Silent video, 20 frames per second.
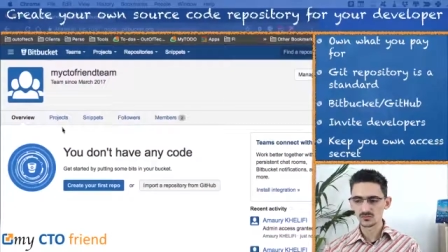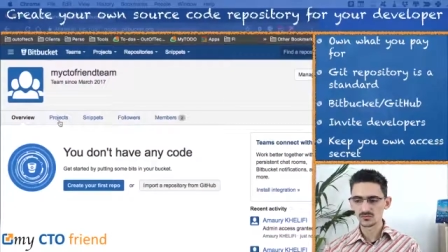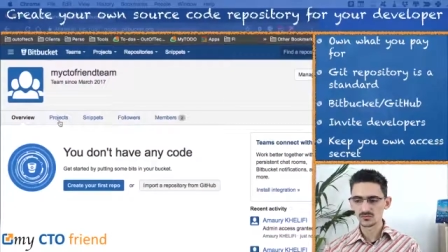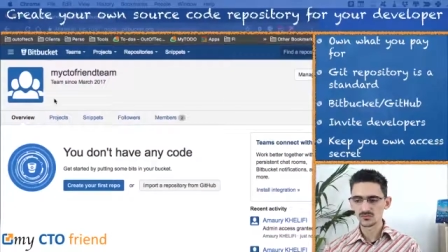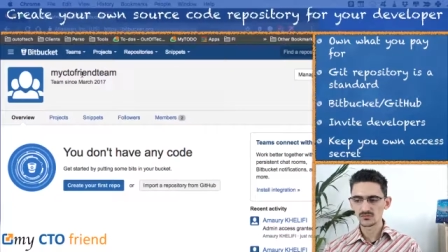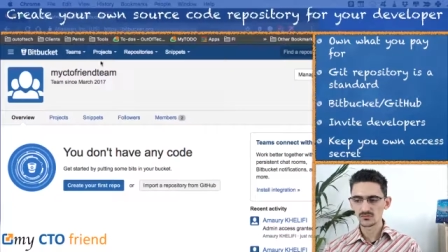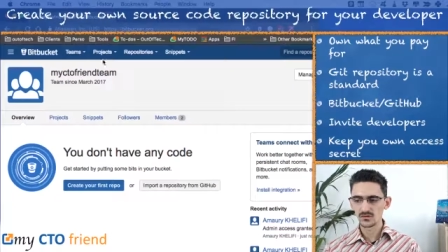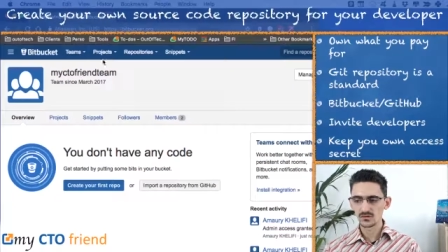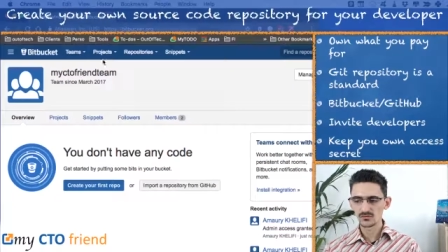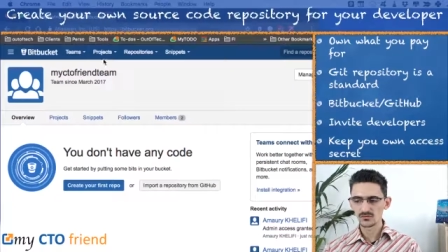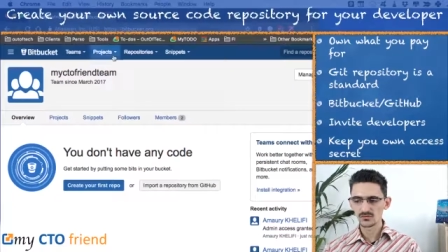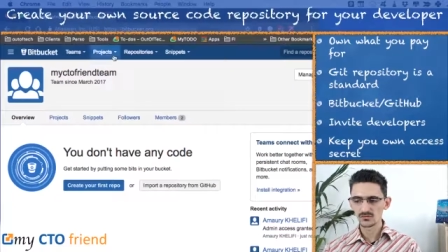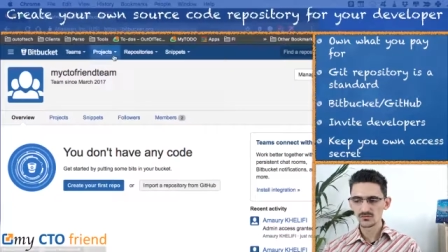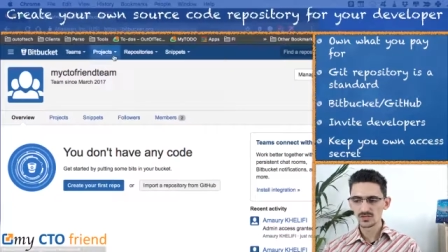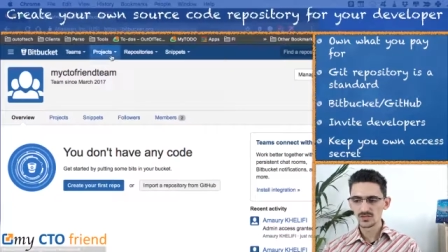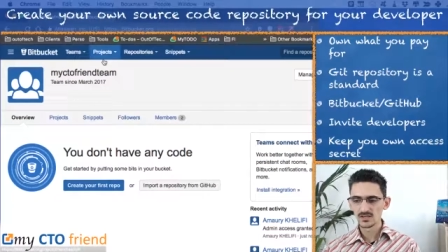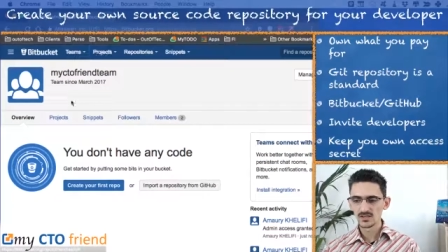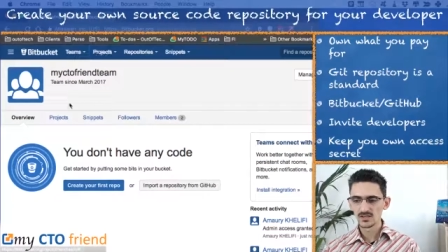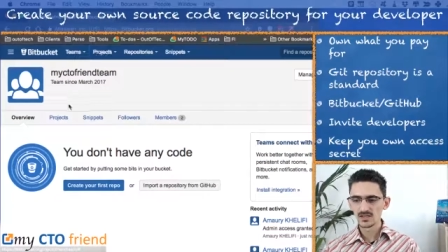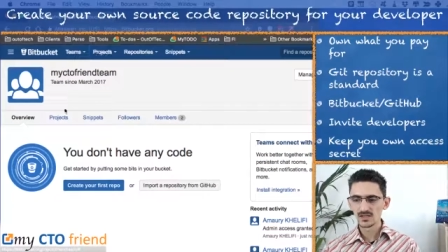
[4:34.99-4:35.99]
But first,
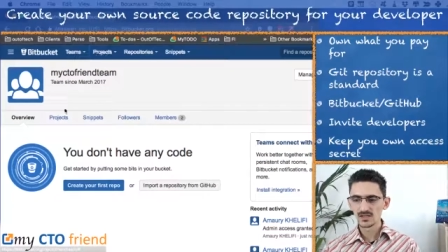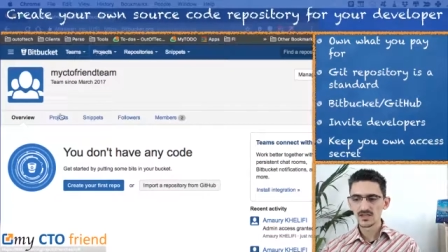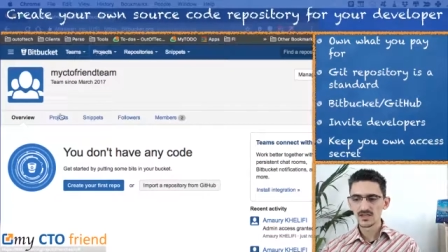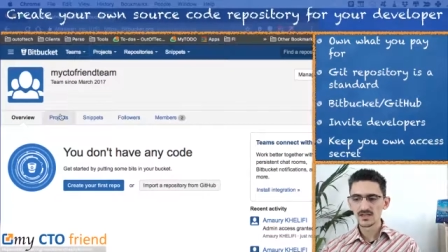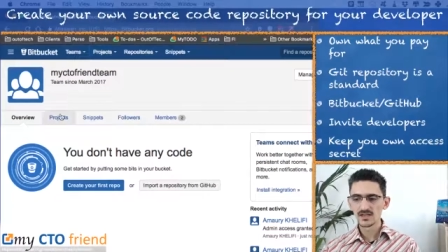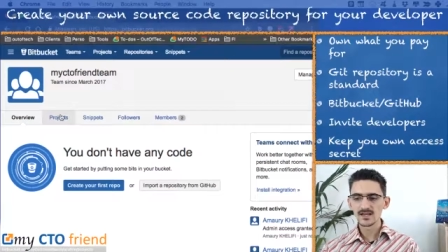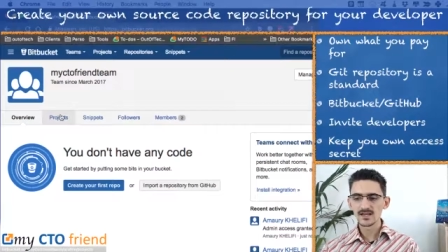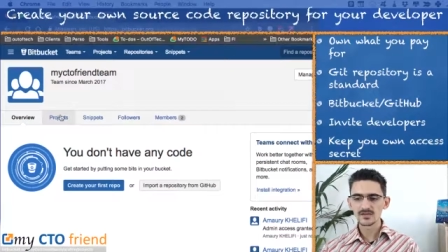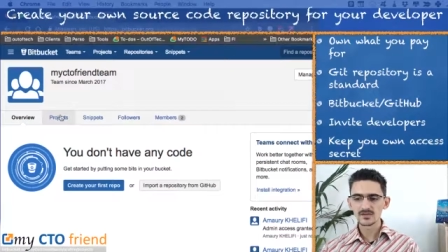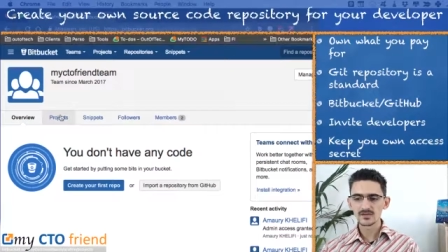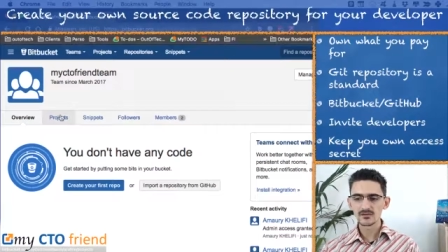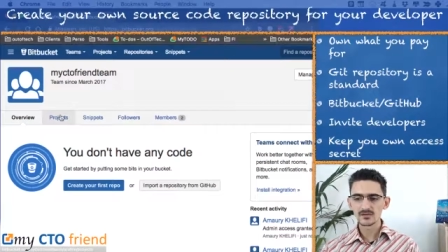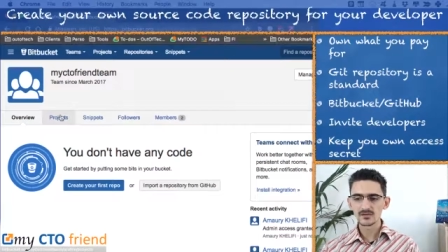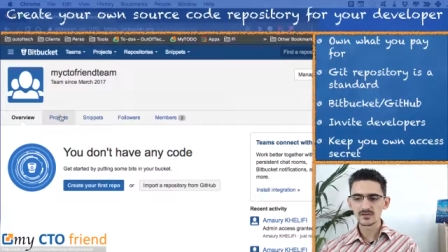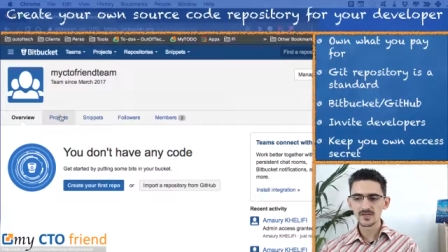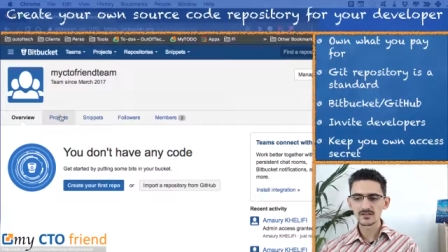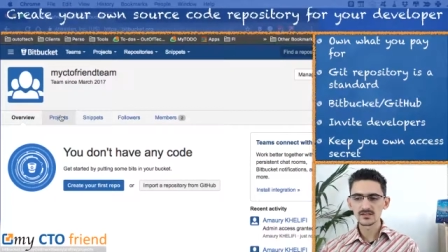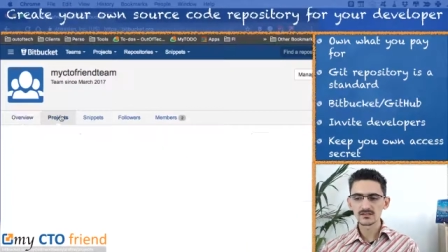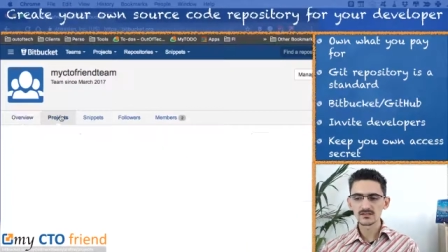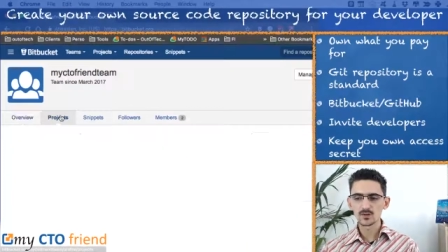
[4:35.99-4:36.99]
let's
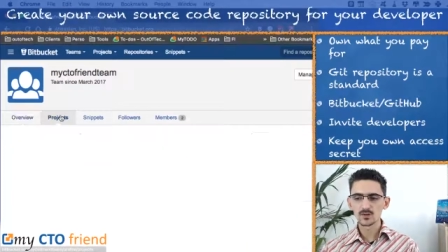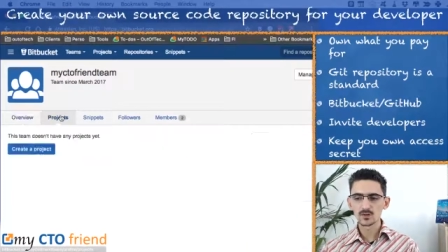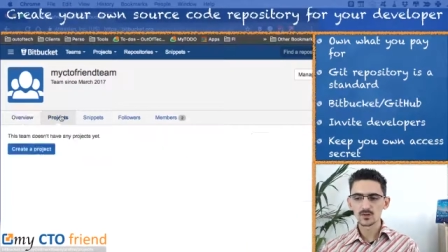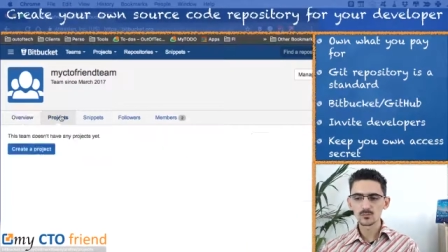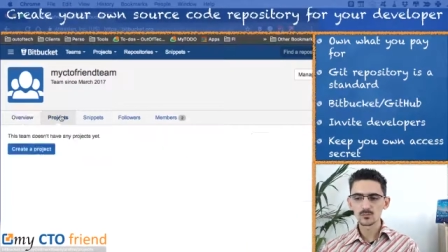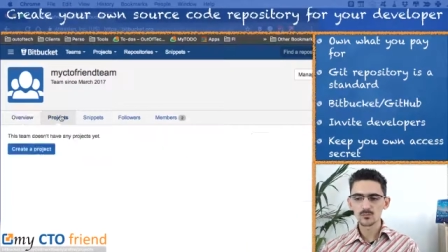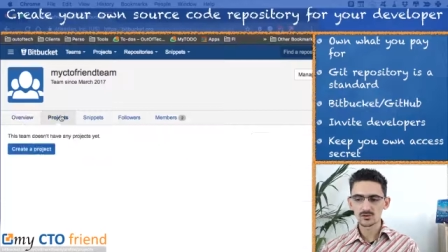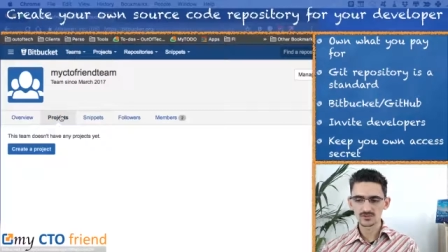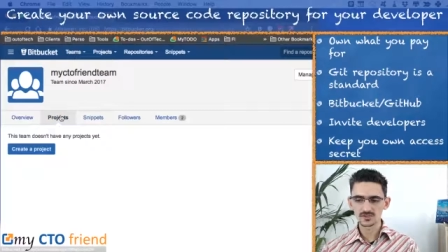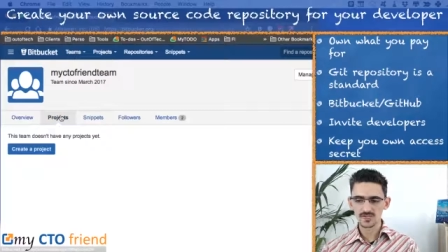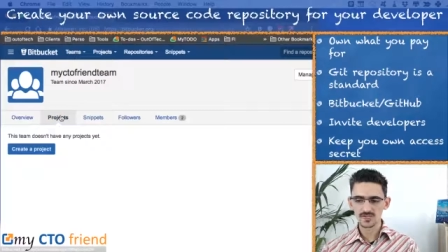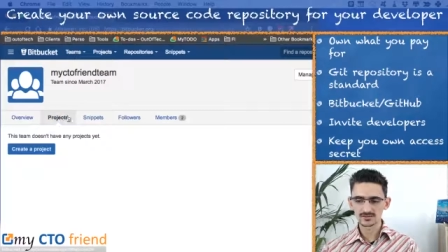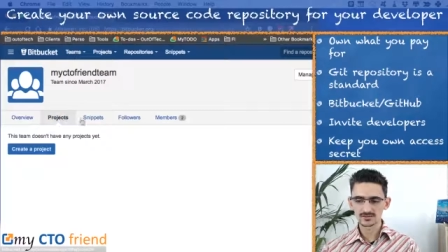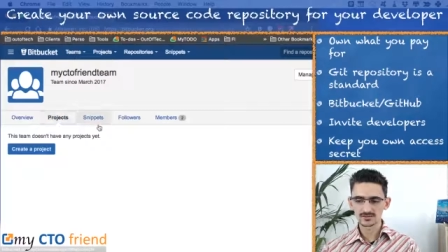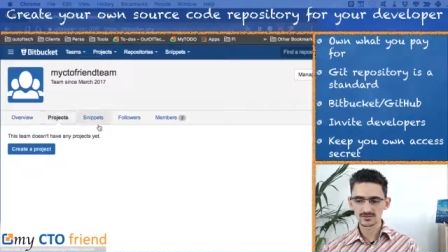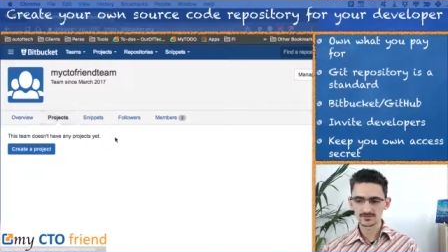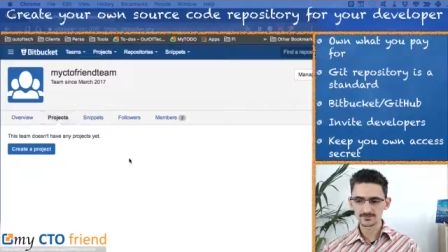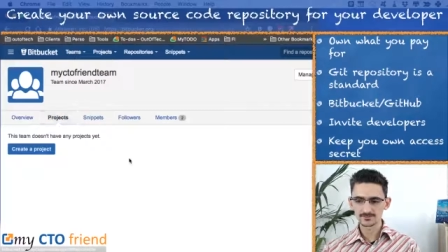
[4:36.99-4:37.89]
create a project.